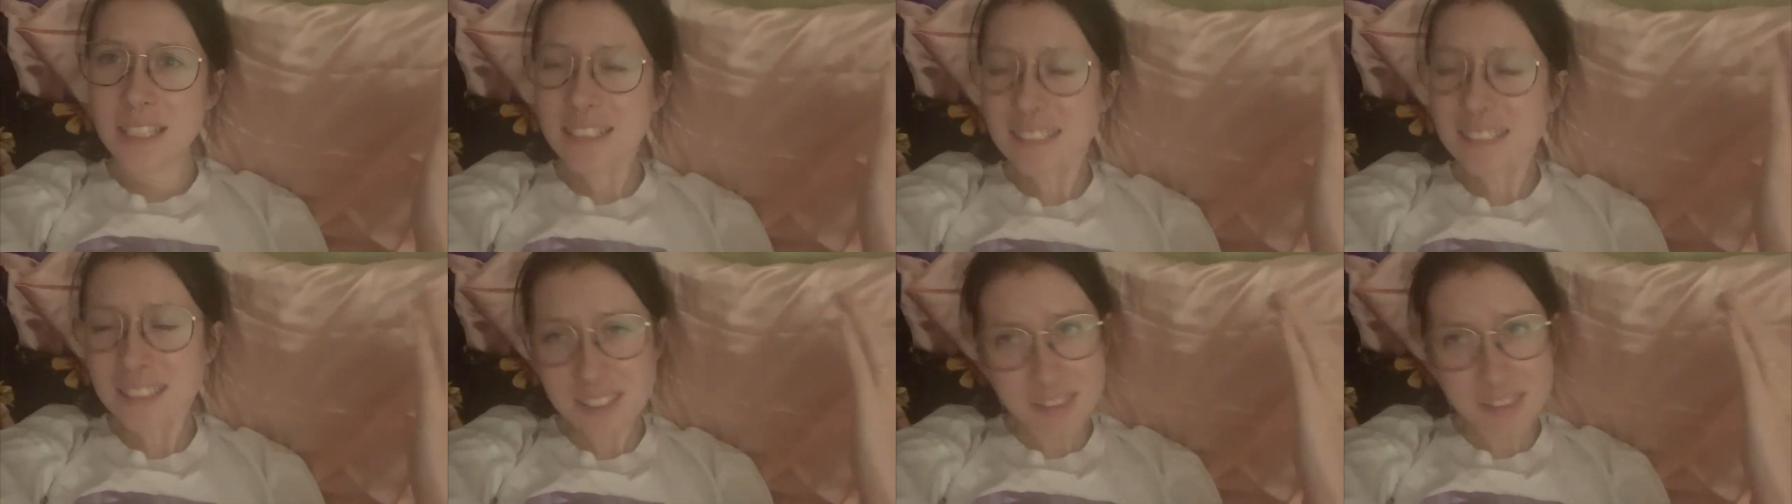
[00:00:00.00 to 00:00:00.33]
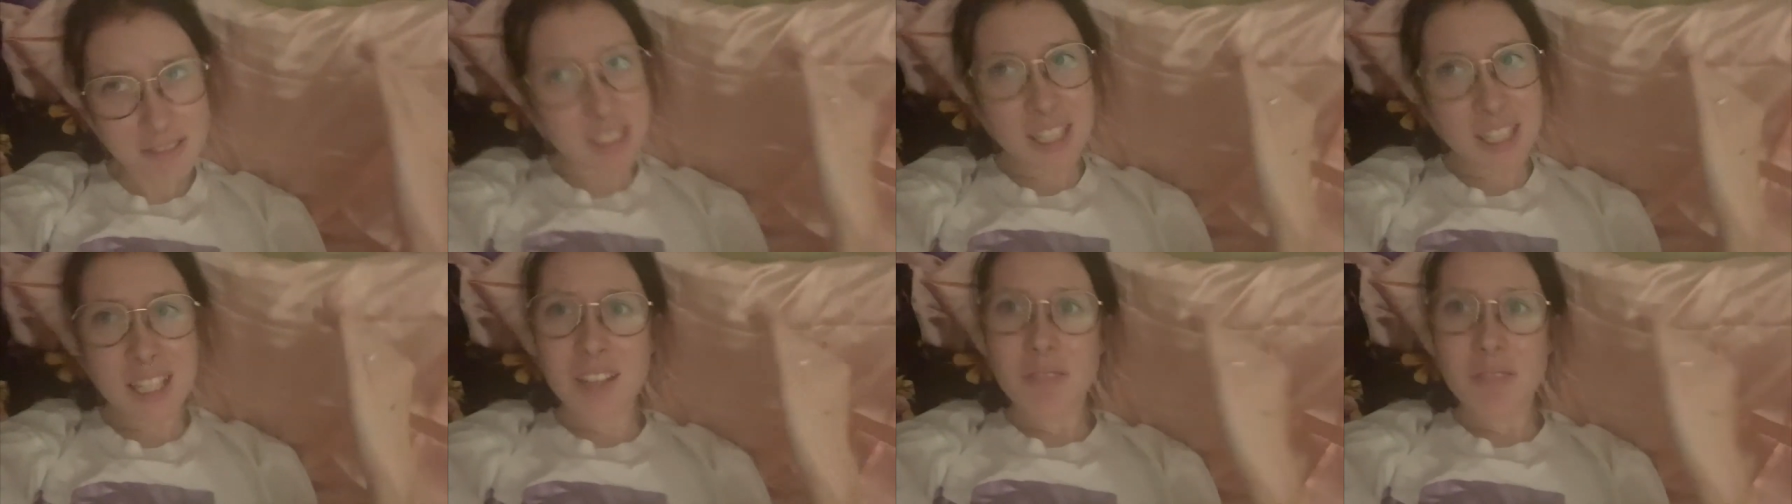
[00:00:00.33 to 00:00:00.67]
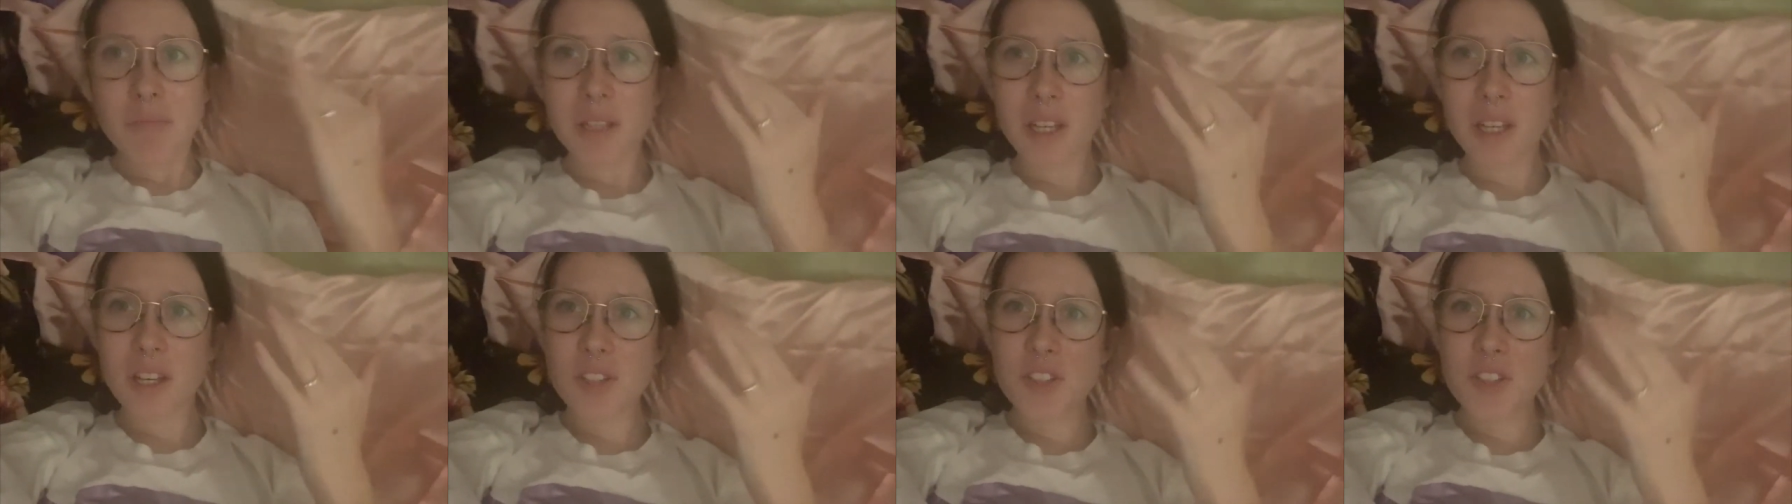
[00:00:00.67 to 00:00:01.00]
Is it
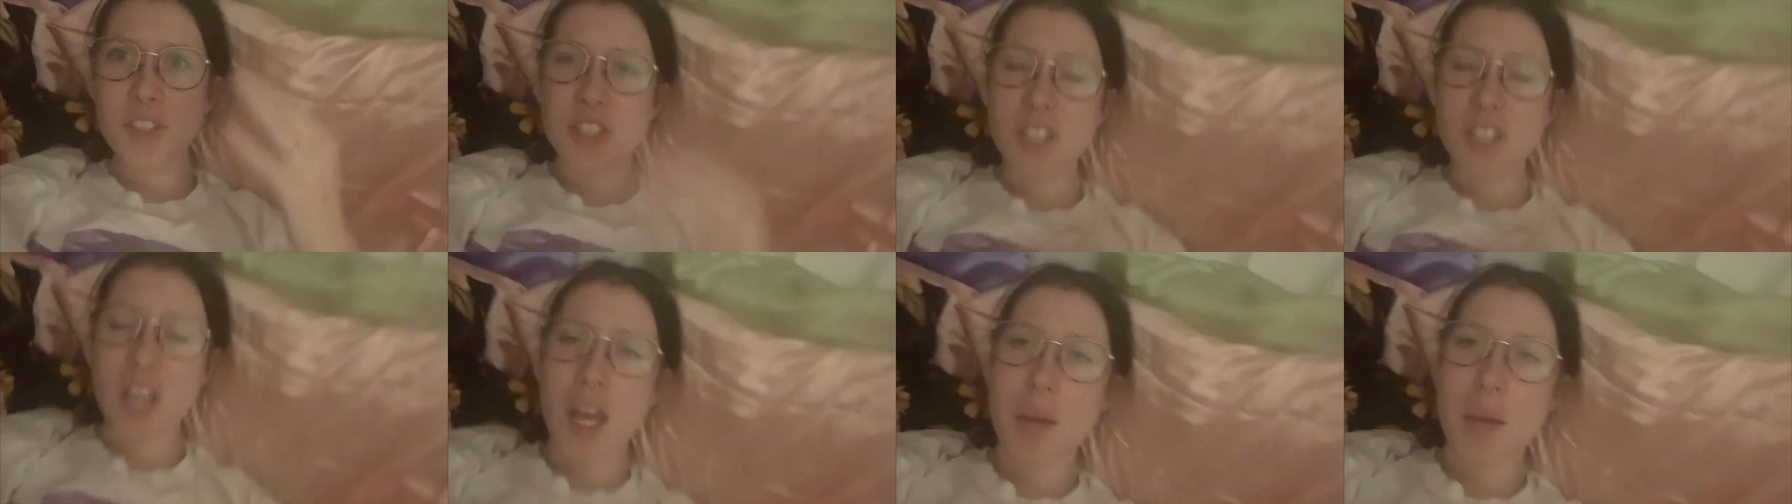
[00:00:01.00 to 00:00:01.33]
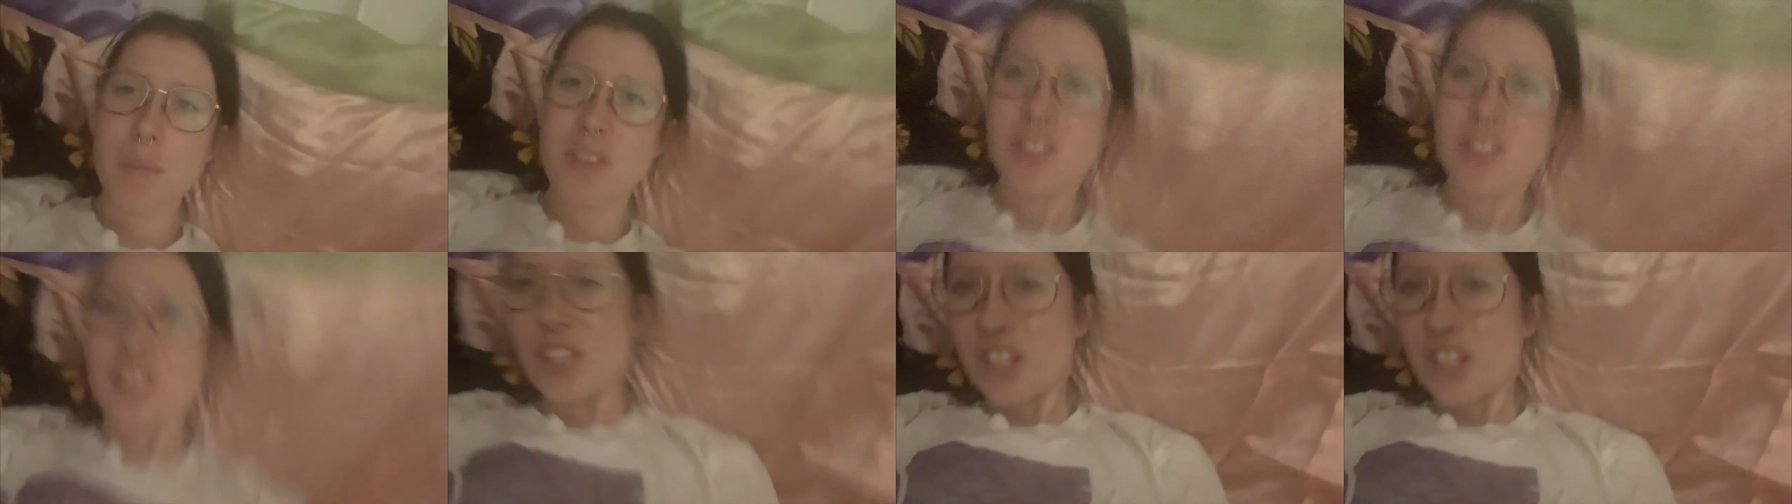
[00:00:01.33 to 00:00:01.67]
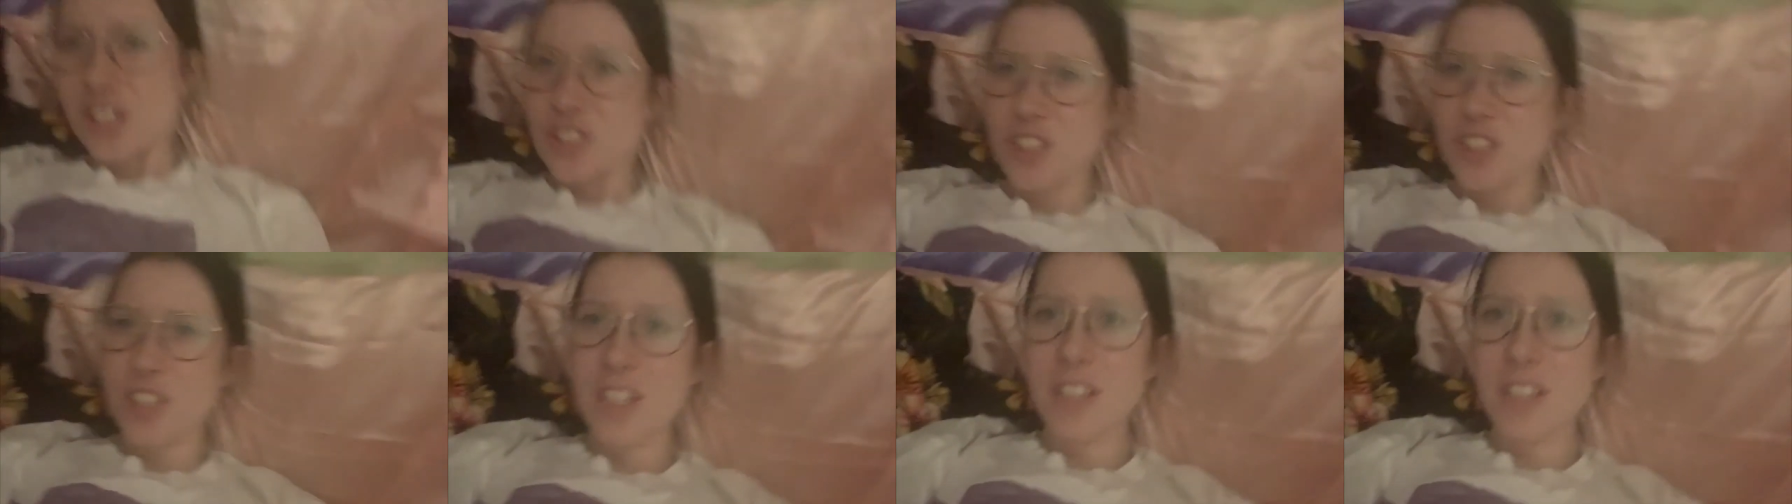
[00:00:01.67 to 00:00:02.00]
because the time is
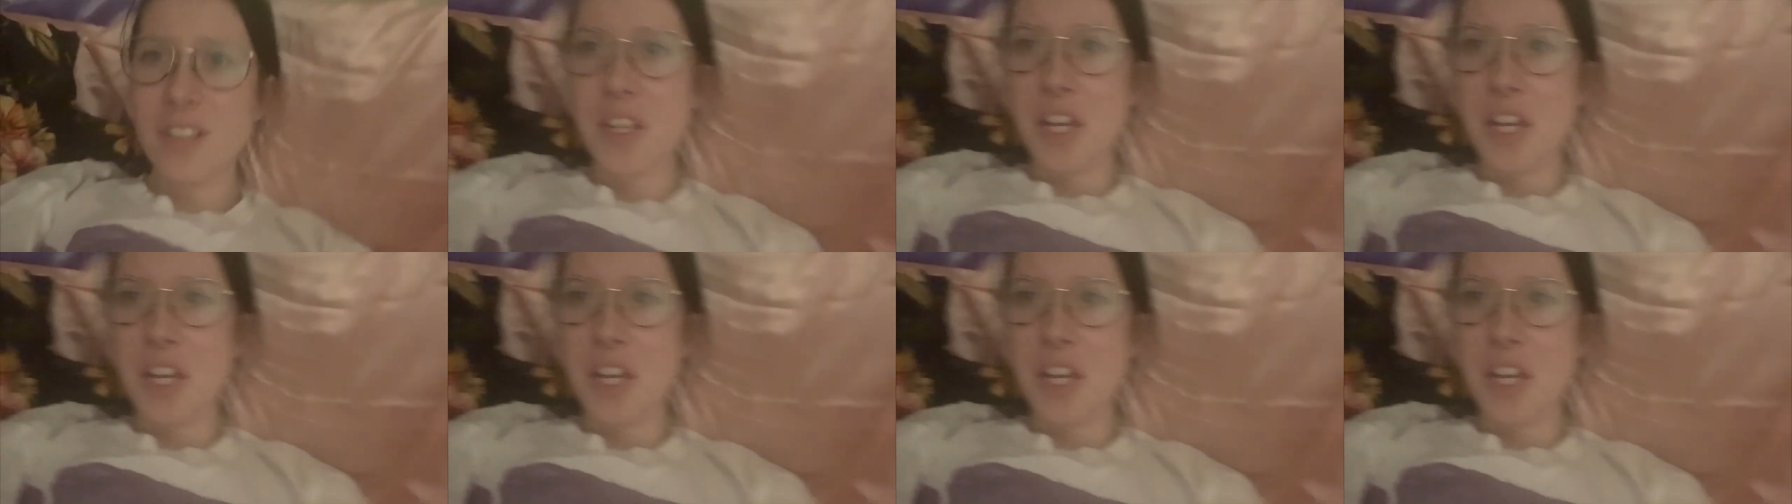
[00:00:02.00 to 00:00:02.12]
changing?